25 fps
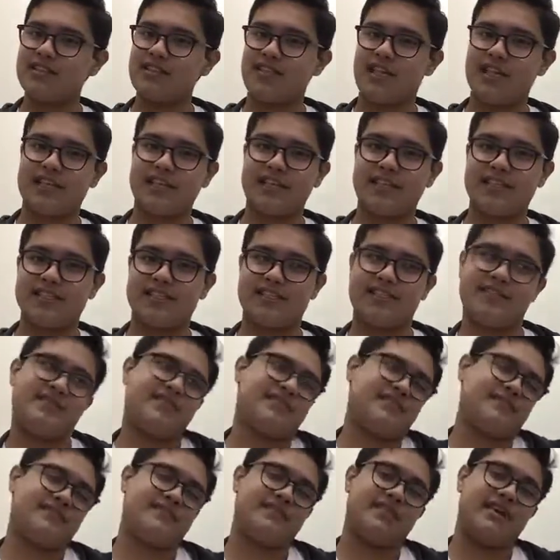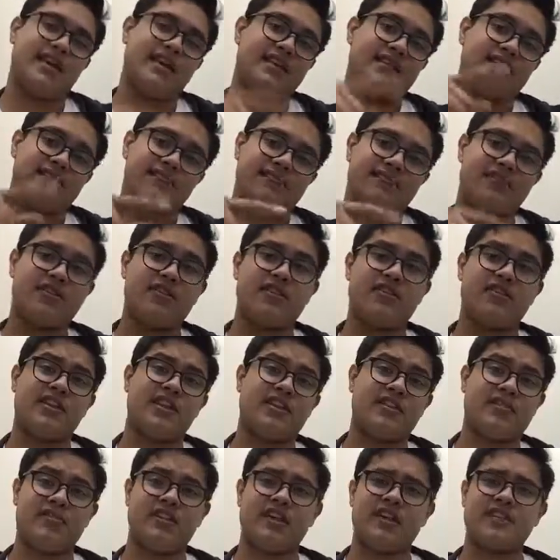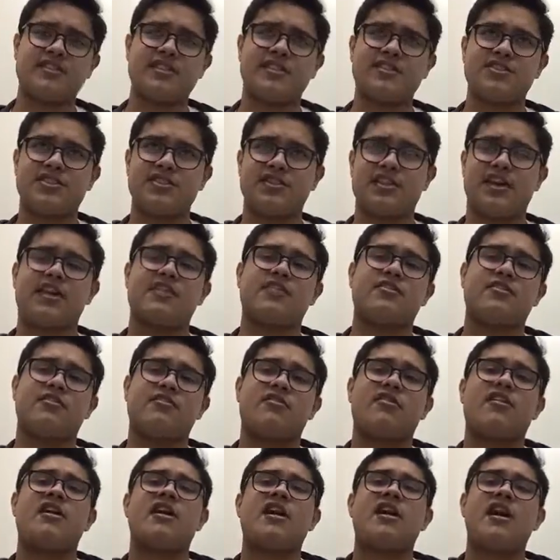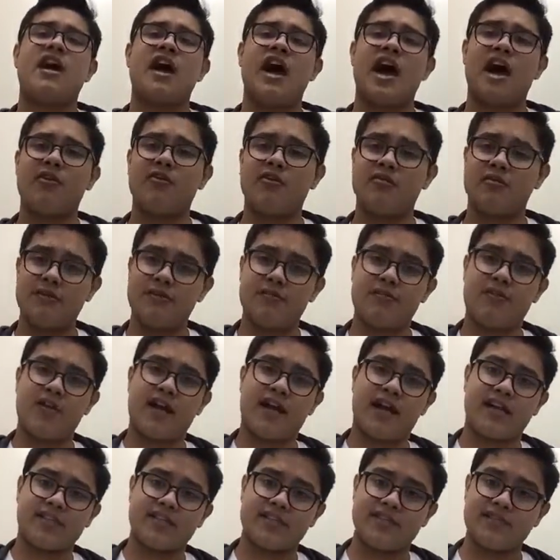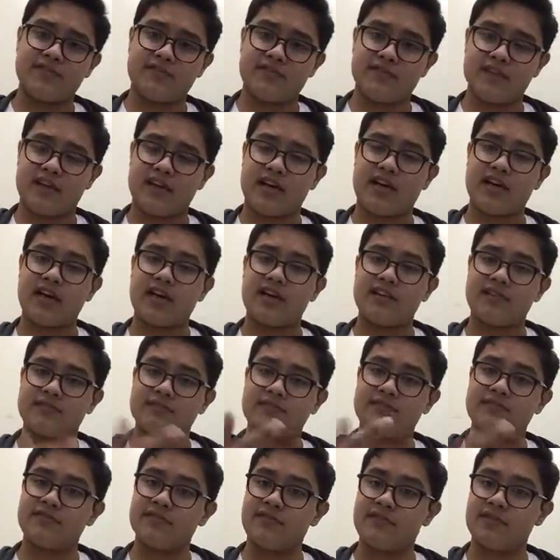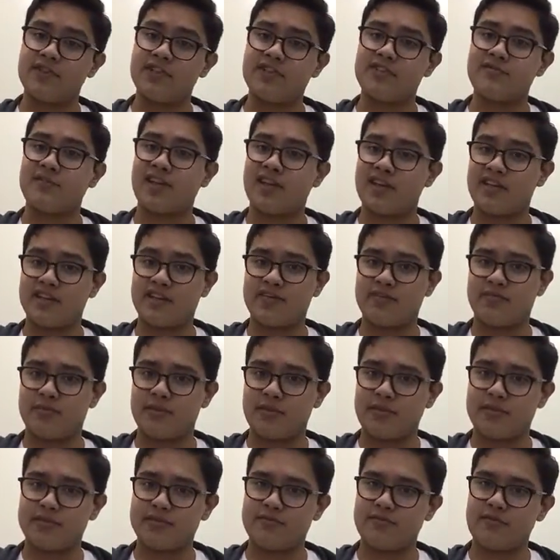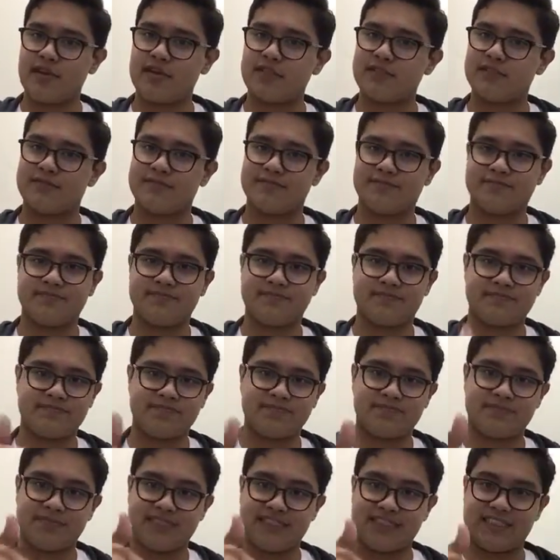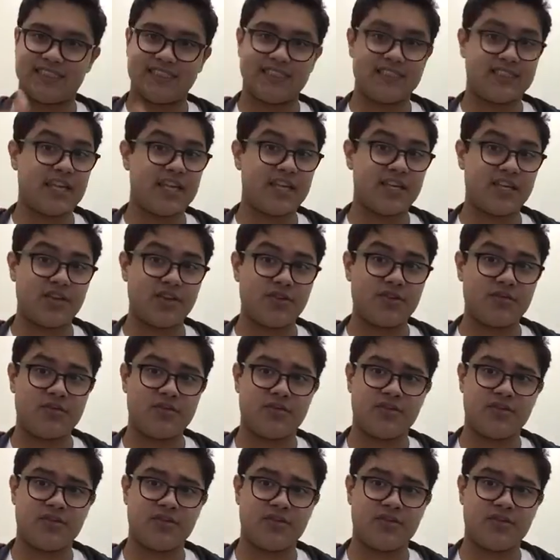like it, and follow that organization. I know I will be more active for these women's rights. Thank you.